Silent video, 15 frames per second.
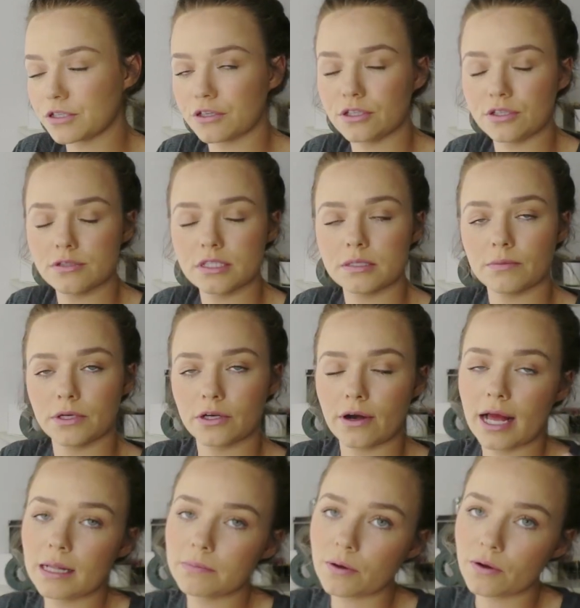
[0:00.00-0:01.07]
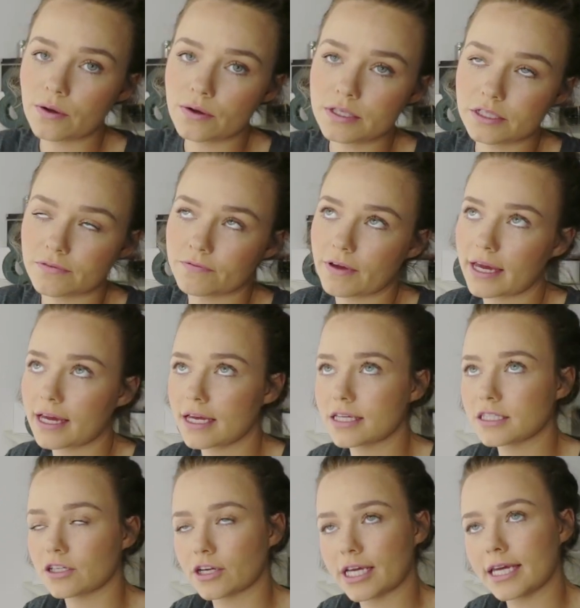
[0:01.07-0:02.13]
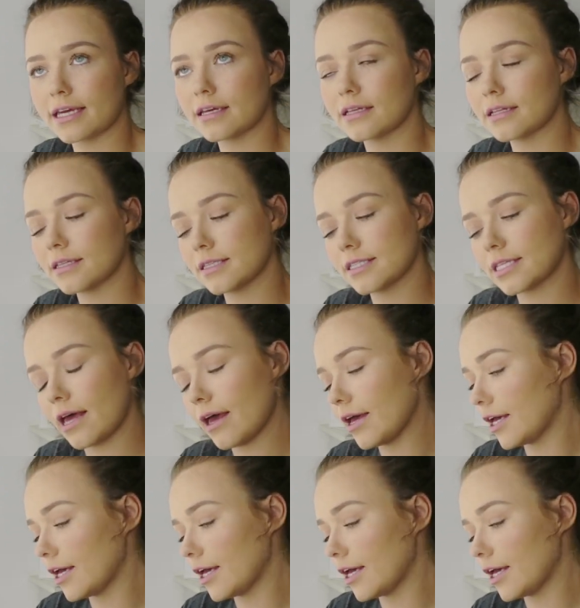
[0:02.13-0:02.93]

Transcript: You can use them on your elbows, your face, your heels,